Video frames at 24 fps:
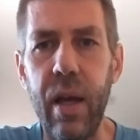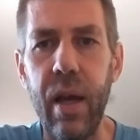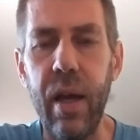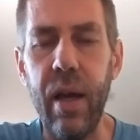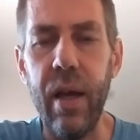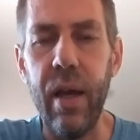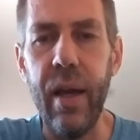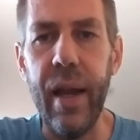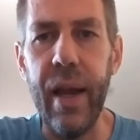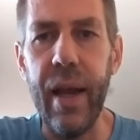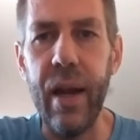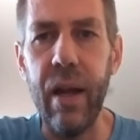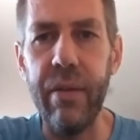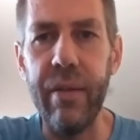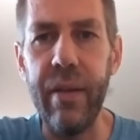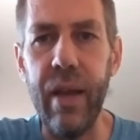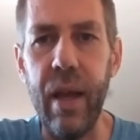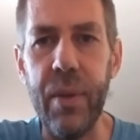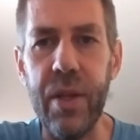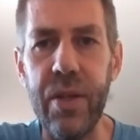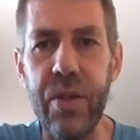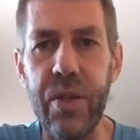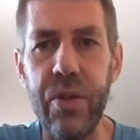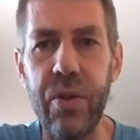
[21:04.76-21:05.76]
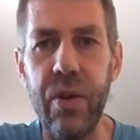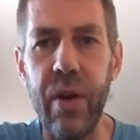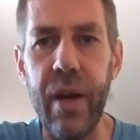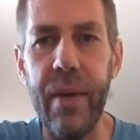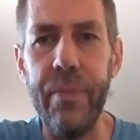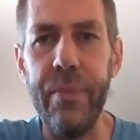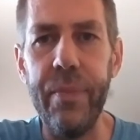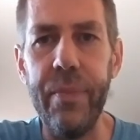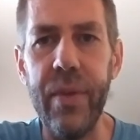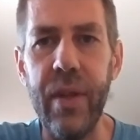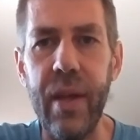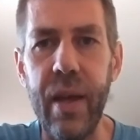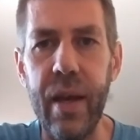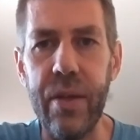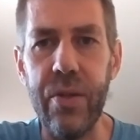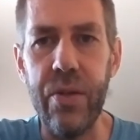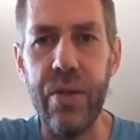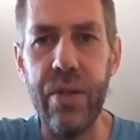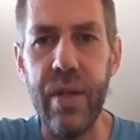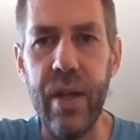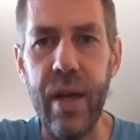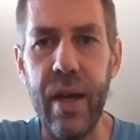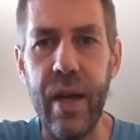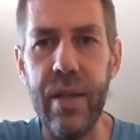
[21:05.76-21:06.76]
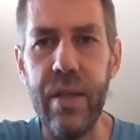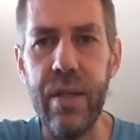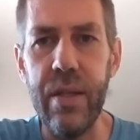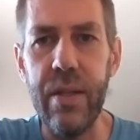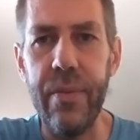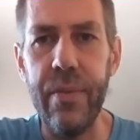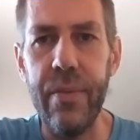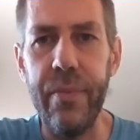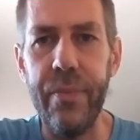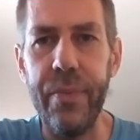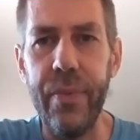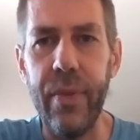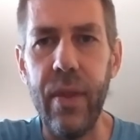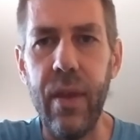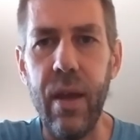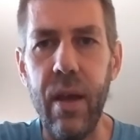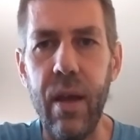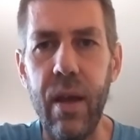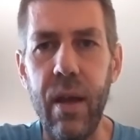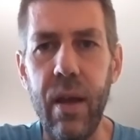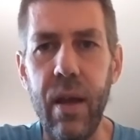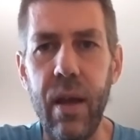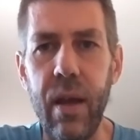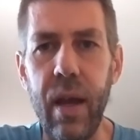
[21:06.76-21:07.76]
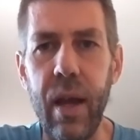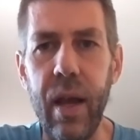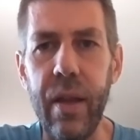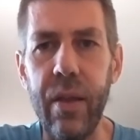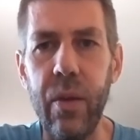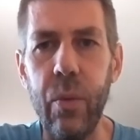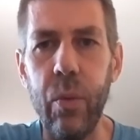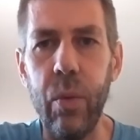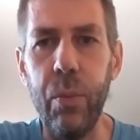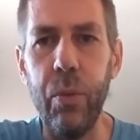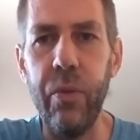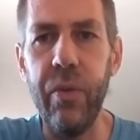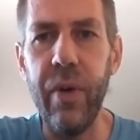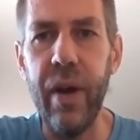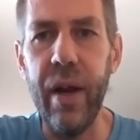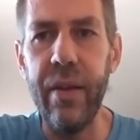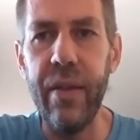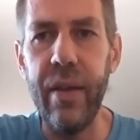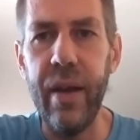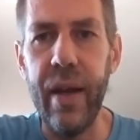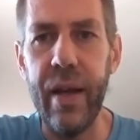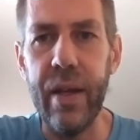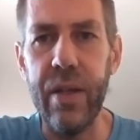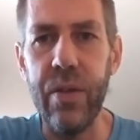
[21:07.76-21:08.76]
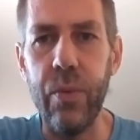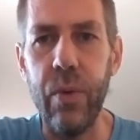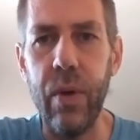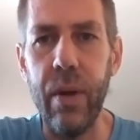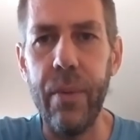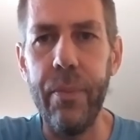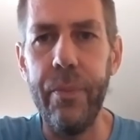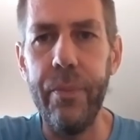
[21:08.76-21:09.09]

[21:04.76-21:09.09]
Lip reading: And I'll demonstrate the exercise, and then we'll move on to the next one.